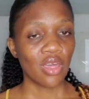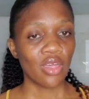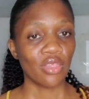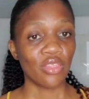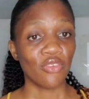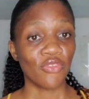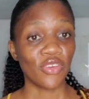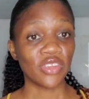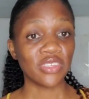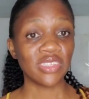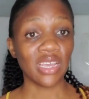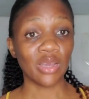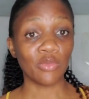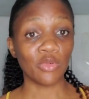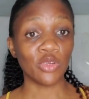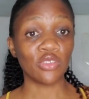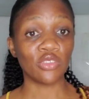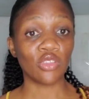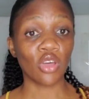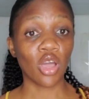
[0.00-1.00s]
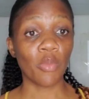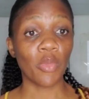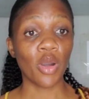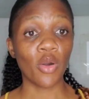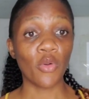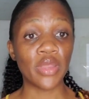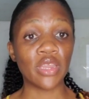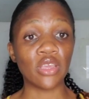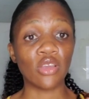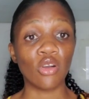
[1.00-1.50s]
the first thing i'm going to talk about
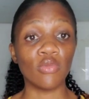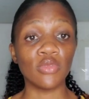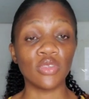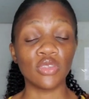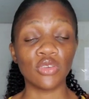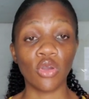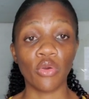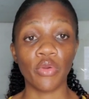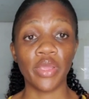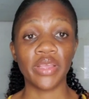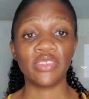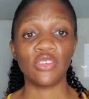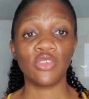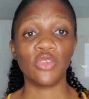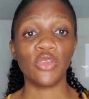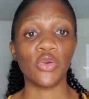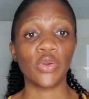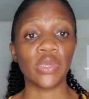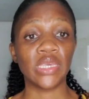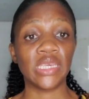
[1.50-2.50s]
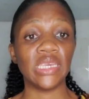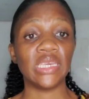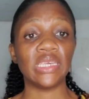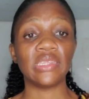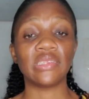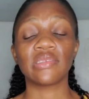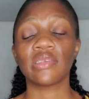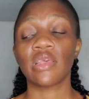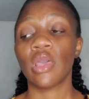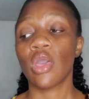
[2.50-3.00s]
when it comes to correcting your
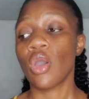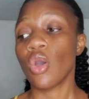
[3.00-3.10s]
kids